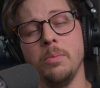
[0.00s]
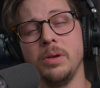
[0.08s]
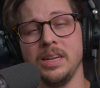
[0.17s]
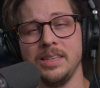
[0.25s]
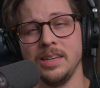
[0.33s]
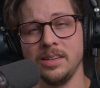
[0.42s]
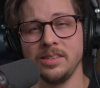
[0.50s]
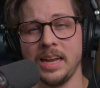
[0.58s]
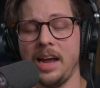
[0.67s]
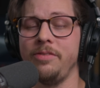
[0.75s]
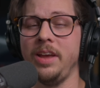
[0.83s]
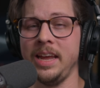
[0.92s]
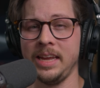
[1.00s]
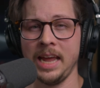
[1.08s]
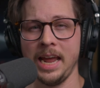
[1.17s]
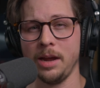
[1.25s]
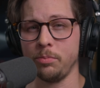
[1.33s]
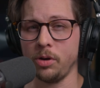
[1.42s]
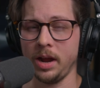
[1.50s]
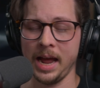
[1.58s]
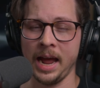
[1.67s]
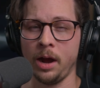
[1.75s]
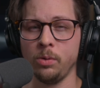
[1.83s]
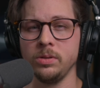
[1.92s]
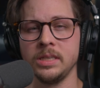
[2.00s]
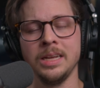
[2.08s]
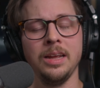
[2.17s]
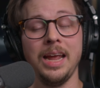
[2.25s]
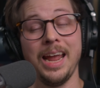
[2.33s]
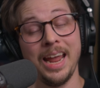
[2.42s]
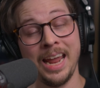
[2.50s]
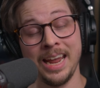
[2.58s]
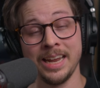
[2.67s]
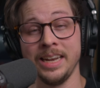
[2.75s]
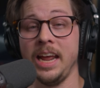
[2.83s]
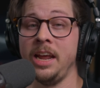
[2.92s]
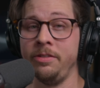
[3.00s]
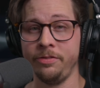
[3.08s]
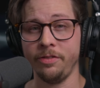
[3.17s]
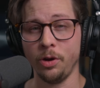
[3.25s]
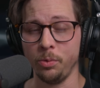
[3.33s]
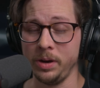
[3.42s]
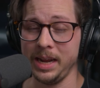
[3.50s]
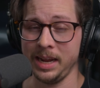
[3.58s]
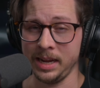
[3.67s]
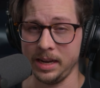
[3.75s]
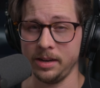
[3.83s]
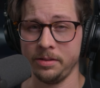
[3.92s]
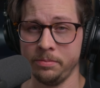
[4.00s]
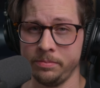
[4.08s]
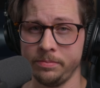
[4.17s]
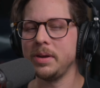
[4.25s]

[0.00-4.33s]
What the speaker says: but it does have a camera out and a phone in.